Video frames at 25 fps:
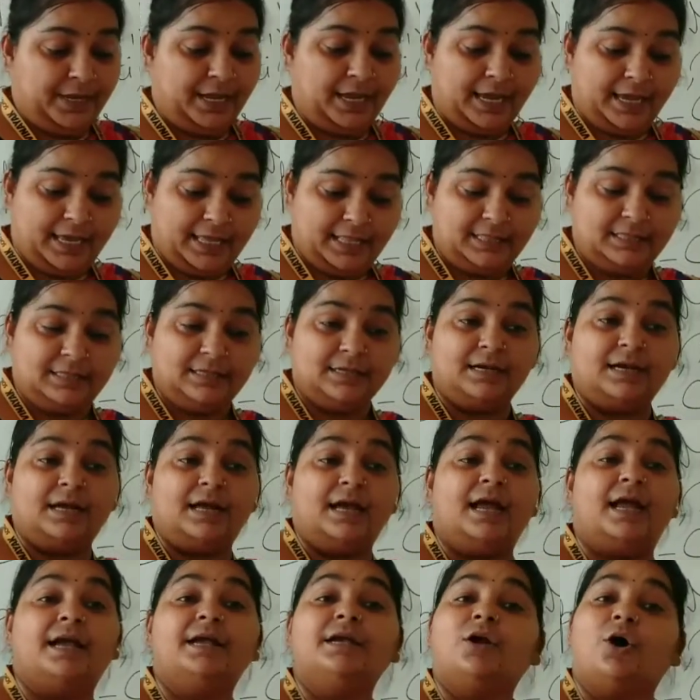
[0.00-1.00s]
health
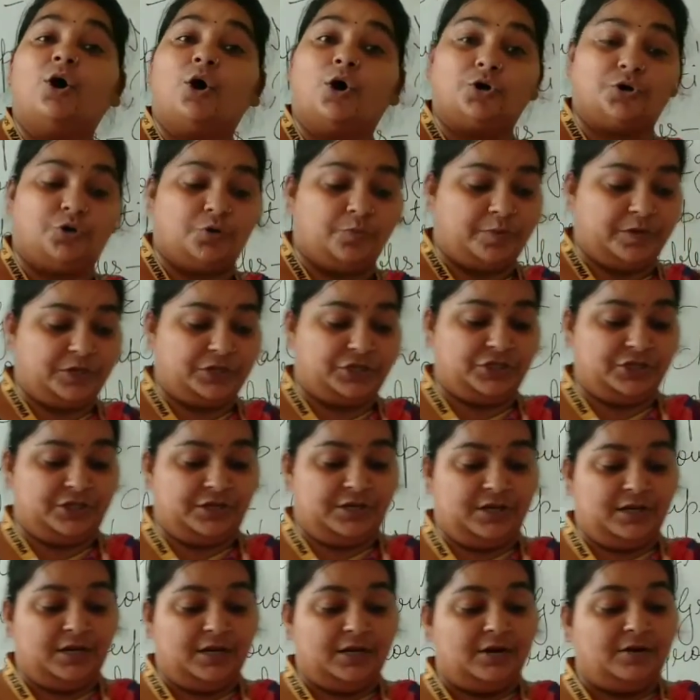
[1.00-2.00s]
and
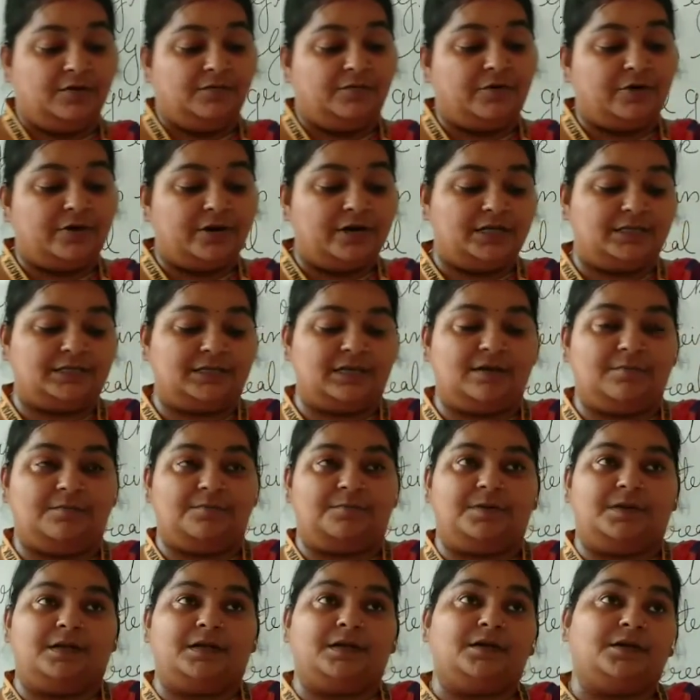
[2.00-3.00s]
occupation. For
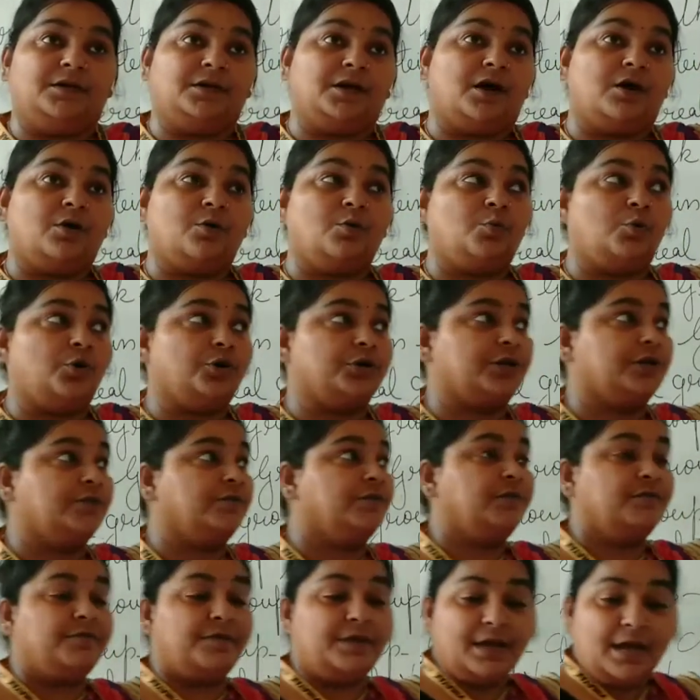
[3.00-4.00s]
example, now
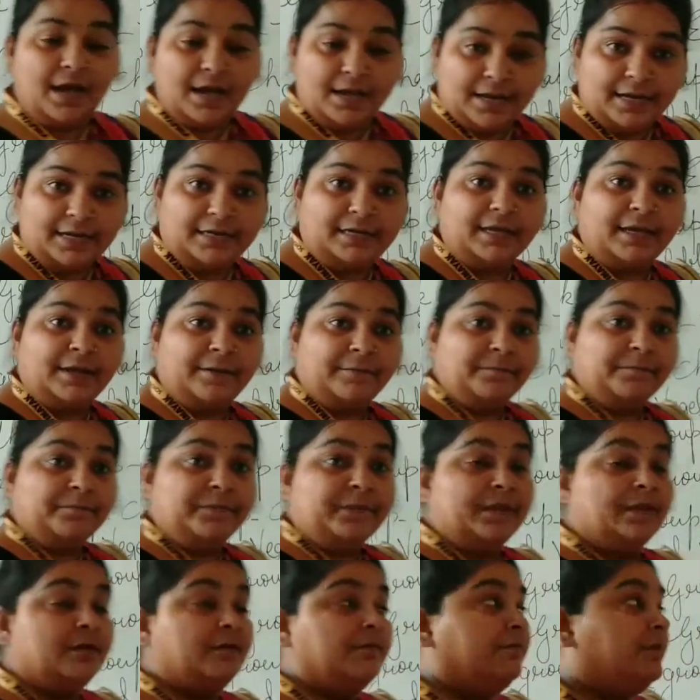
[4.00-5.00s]
whatever we are eating,
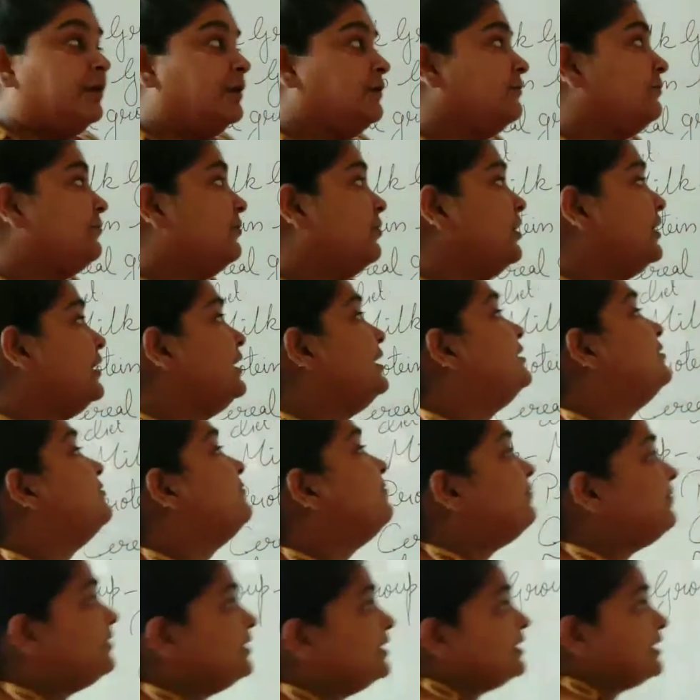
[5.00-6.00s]
but for in
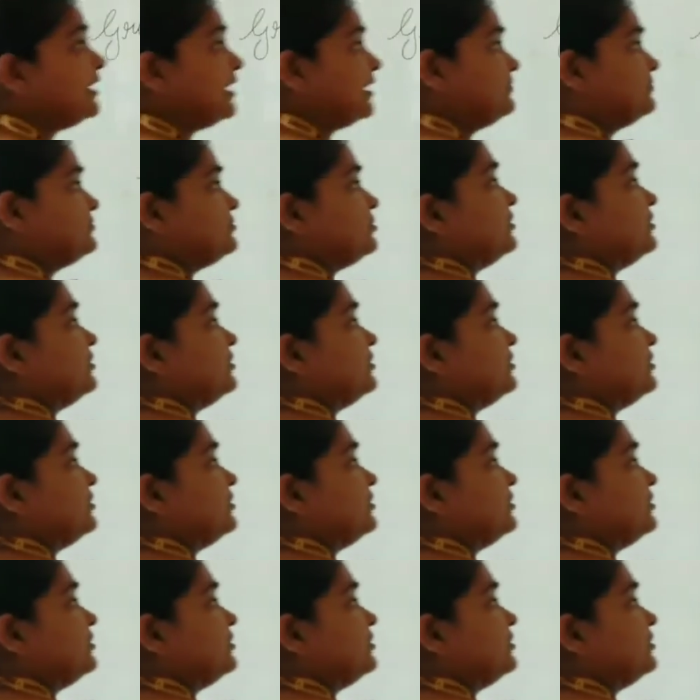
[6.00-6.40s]
different types